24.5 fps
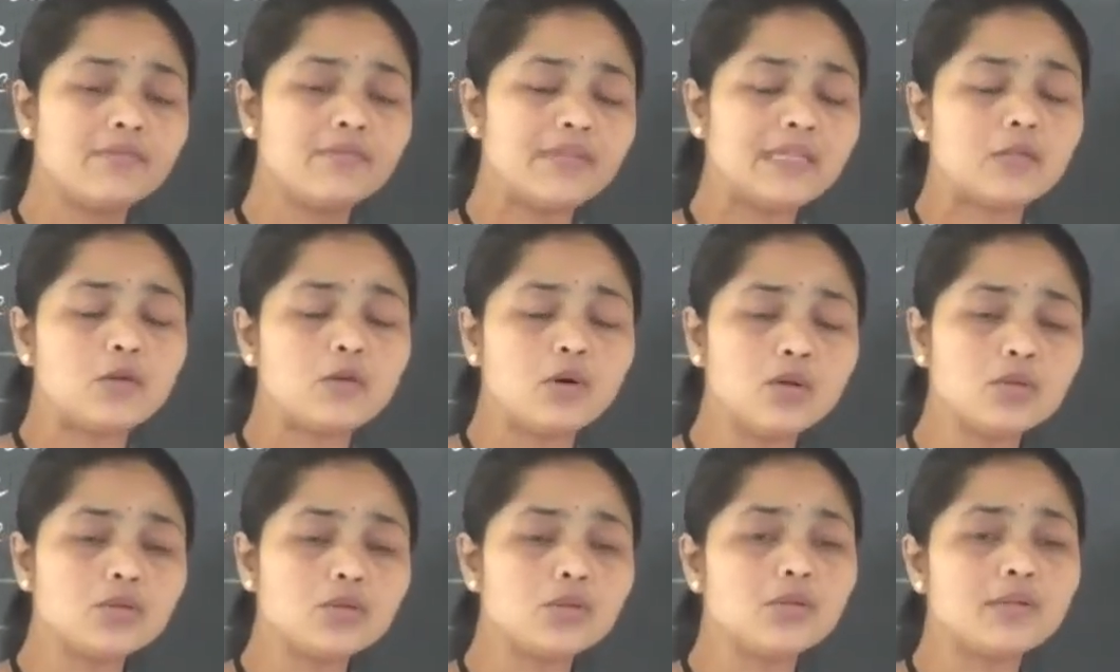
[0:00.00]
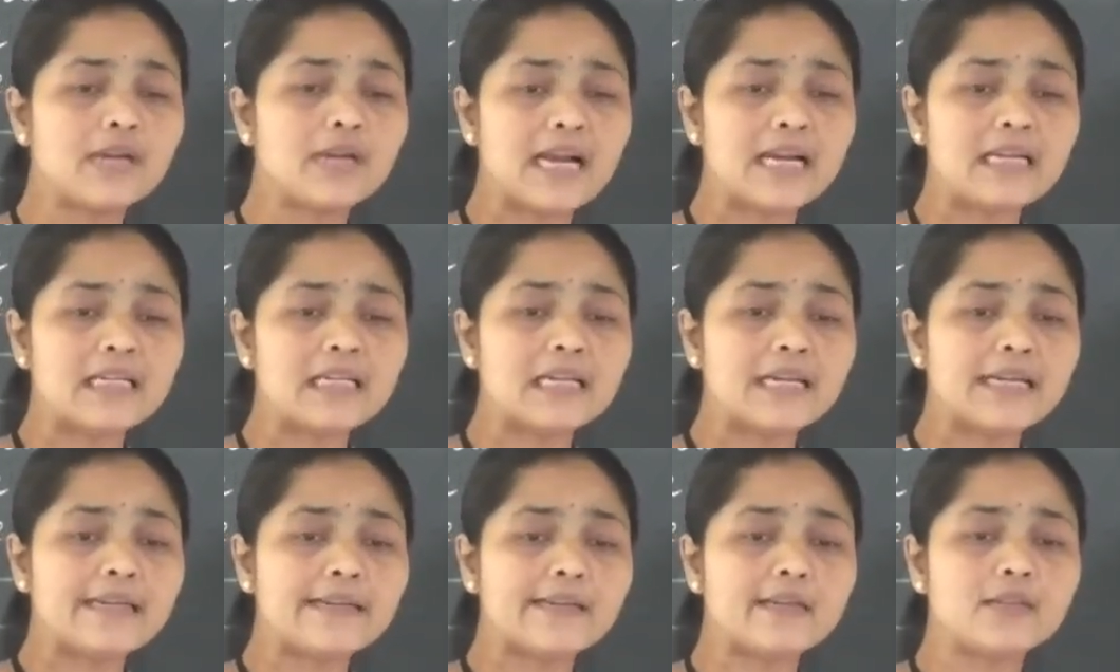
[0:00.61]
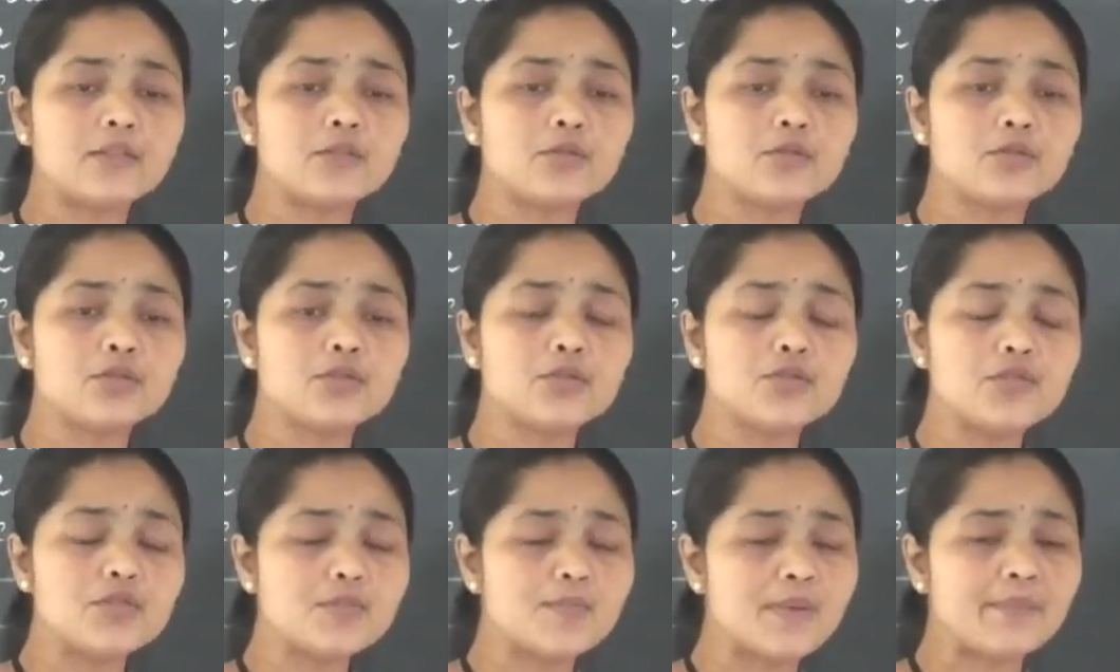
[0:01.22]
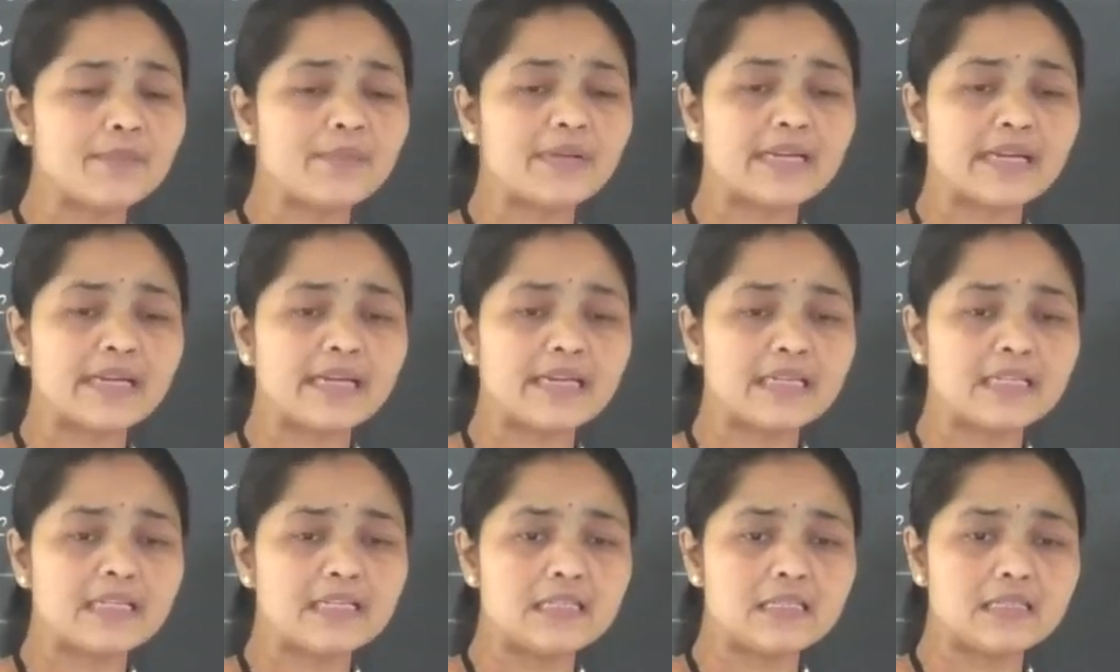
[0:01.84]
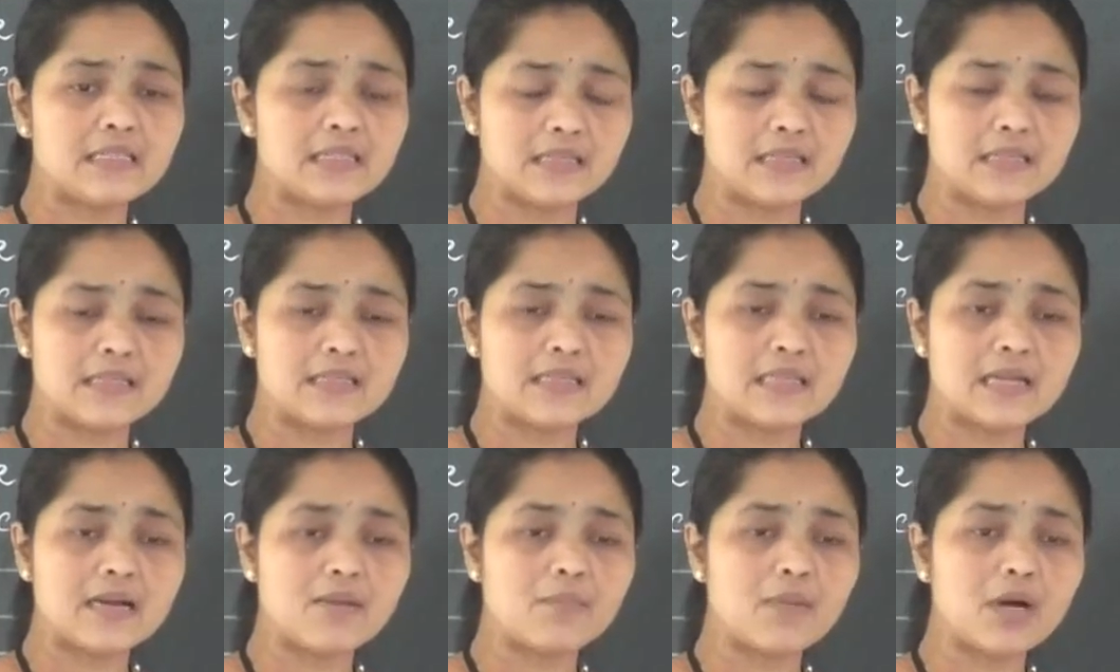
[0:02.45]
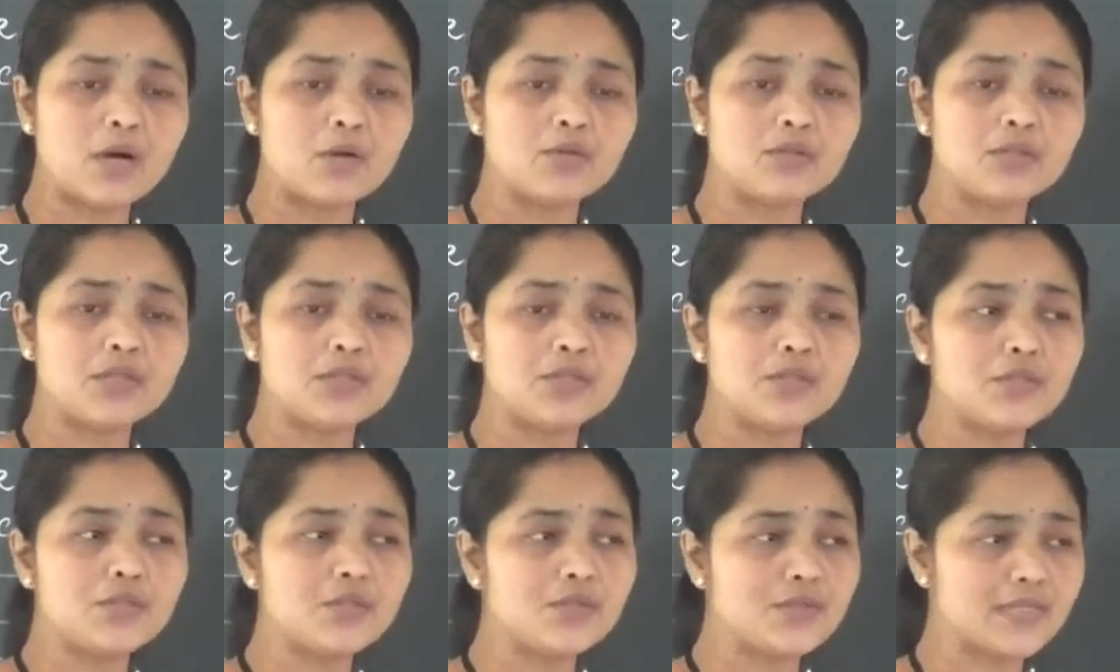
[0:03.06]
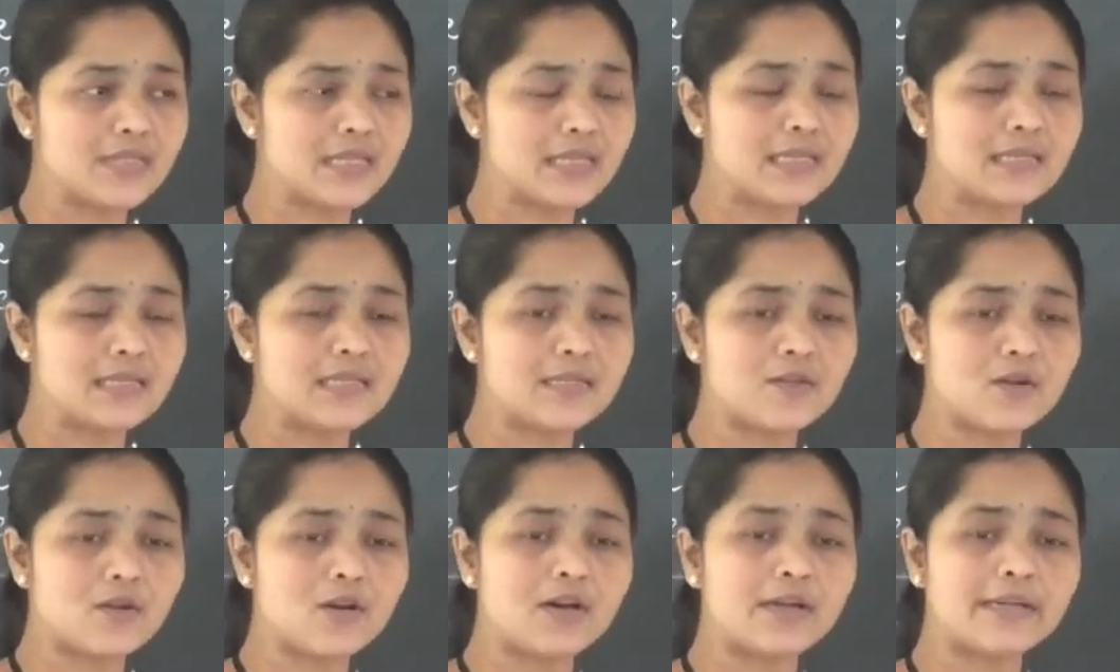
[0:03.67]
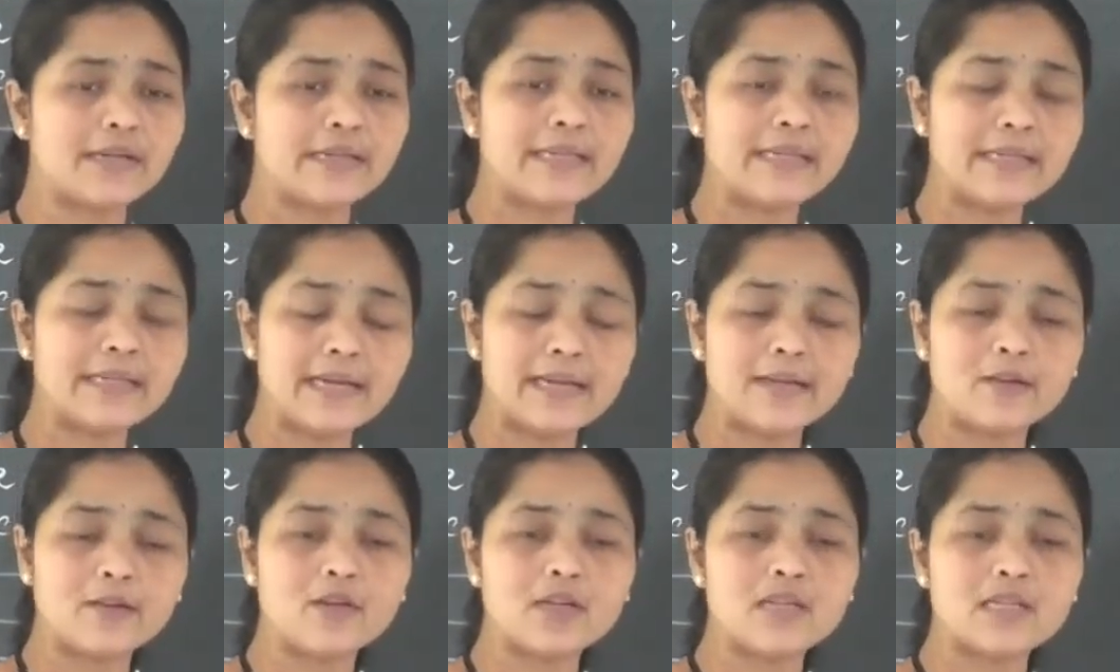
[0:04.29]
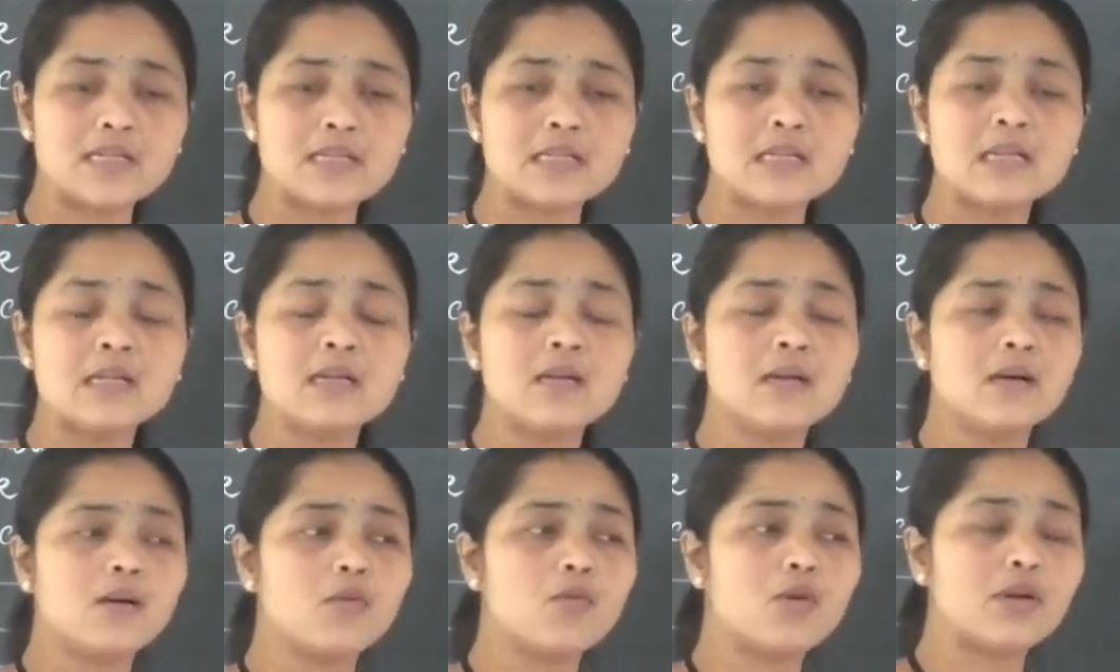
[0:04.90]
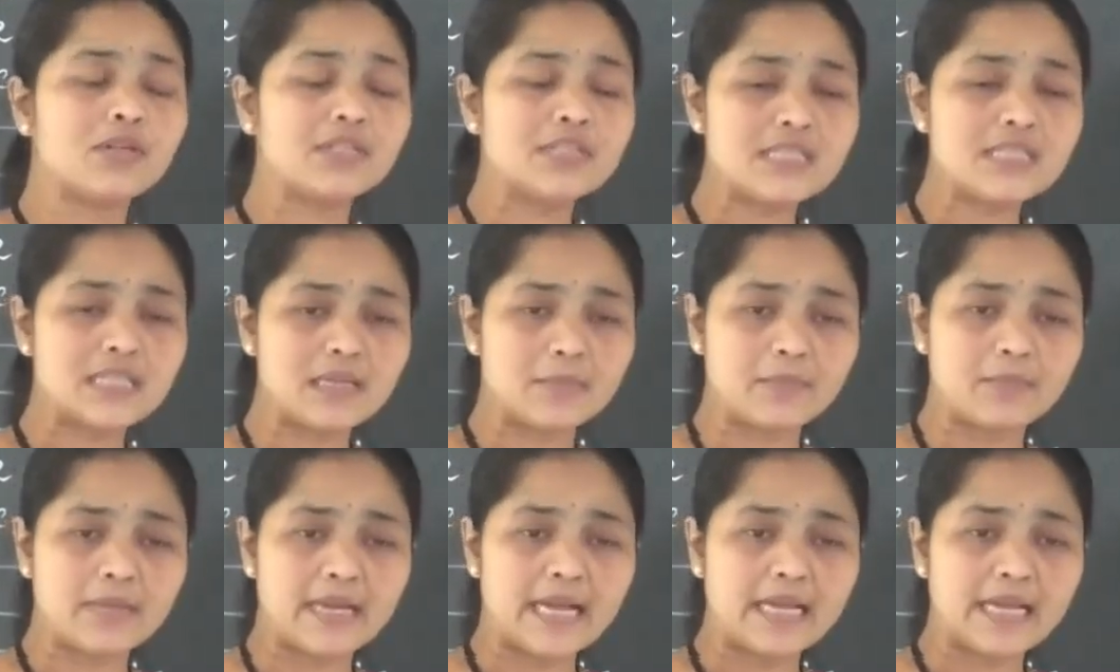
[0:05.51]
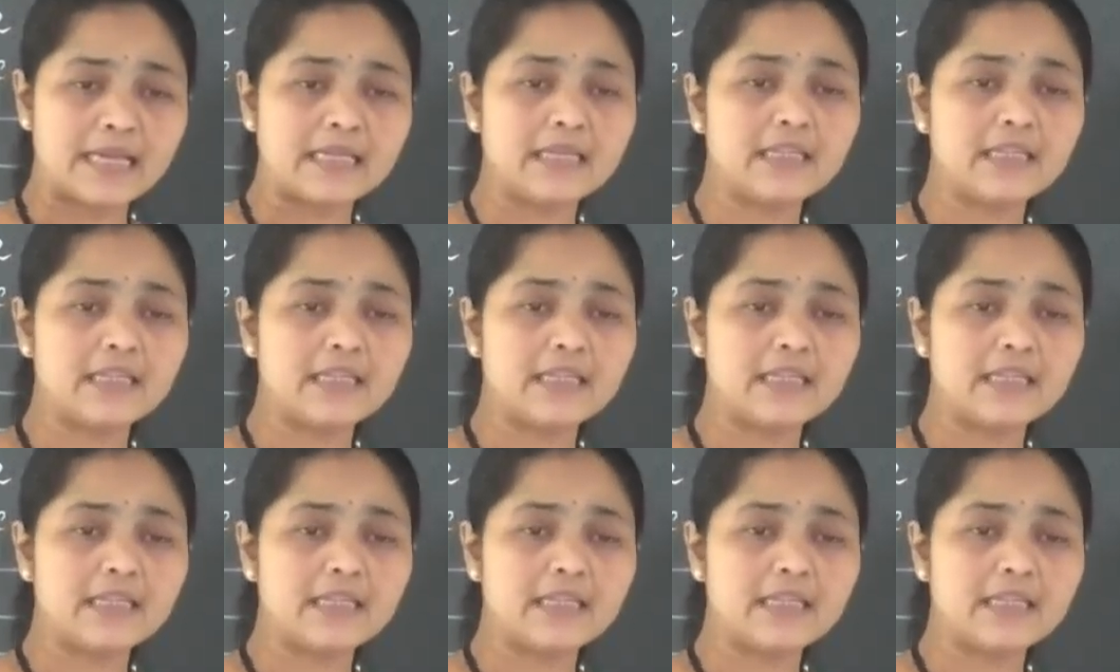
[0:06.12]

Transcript: go to write letter to newspaper editors about the nuisance or irregular water supply,